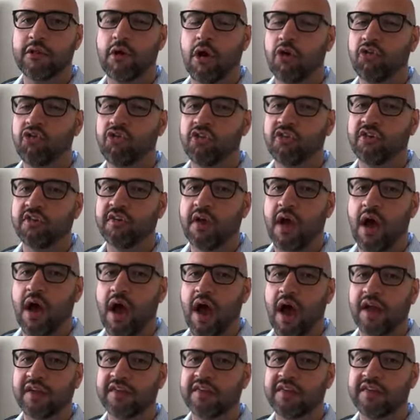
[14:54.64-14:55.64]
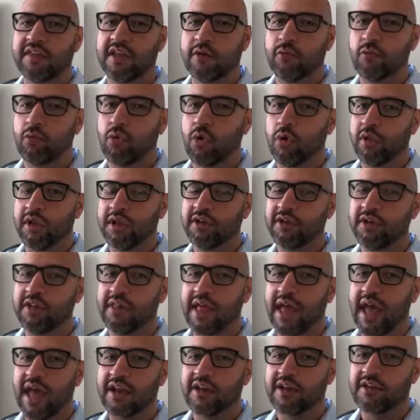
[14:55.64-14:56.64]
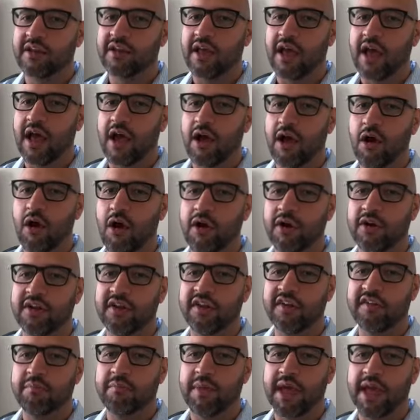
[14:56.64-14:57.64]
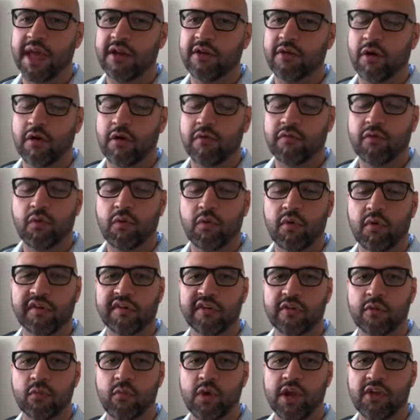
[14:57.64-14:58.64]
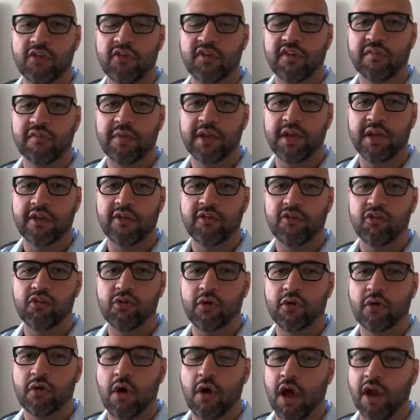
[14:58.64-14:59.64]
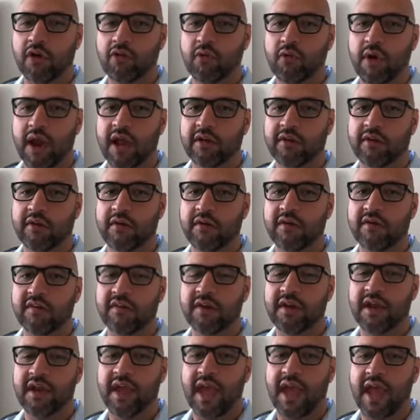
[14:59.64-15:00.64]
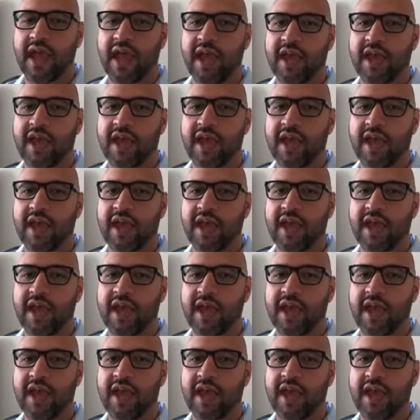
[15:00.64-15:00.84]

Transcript: The largest costs that roll into that R&D spend are, of course, the wages paid to your contractors